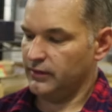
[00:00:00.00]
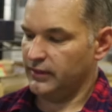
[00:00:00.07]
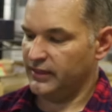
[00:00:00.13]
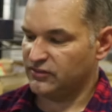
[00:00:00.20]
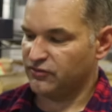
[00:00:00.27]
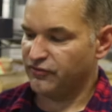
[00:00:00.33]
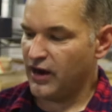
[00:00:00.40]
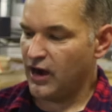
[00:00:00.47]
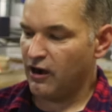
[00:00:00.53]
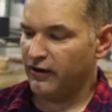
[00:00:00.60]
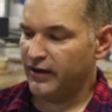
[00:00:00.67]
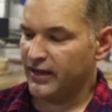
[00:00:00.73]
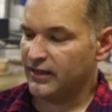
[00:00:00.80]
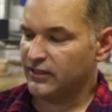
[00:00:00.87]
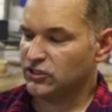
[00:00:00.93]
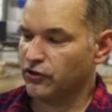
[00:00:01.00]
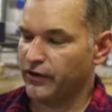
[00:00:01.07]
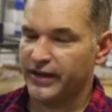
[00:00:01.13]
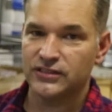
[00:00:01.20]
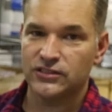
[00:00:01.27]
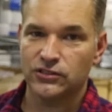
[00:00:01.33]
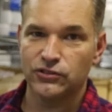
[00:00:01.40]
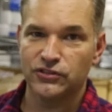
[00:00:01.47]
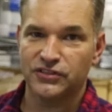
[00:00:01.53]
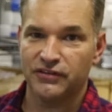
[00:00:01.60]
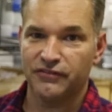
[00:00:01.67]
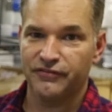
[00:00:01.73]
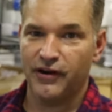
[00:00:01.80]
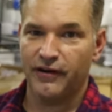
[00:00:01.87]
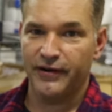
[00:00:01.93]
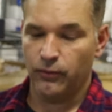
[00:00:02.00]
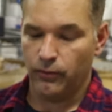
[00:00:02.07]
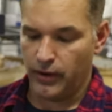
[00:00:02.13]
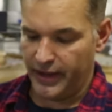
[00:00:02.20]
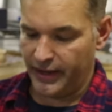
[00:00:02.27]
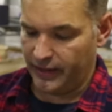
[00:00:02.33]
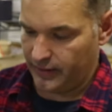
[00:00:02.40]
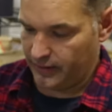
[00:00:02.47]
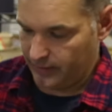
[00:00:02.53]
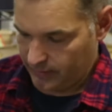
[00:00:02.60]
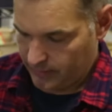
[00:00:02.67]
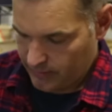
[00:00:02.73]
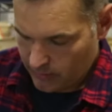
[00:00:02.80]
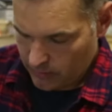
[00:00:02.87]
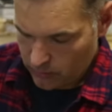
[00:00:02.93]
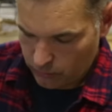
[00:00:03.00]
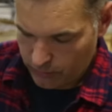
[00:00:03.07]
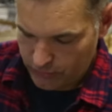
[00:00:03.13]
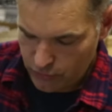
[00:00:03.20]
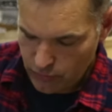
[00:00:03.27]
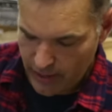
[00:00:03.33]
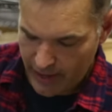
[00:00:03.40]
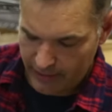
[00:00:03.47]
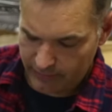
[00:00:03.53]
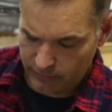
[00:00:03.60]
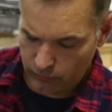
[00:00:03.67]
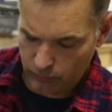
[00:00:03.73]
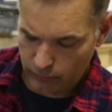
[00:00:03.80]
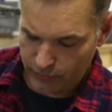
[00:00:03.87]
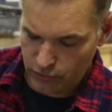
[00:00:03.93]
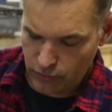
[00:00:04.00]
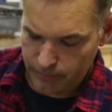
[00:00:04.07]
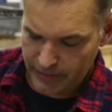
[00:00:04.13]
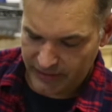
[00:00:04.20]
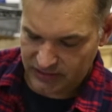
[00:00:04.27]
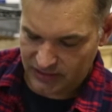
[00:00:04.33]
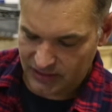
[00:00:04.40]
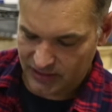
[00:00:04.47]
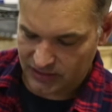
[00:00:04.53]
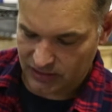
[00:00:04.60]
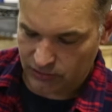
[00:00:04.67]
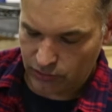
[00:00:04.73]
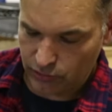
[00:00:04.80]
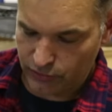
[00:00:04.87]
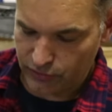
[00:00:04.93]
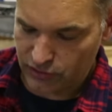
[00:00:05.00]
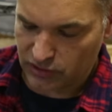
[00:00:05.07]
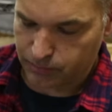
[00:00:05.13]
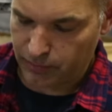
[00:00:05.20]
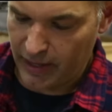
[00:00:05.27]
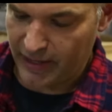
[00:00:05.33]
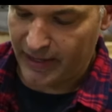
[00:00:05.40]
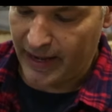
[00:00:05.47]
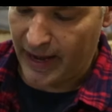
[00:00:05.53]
It's very translucent, very white. When you mix this glue and you spread it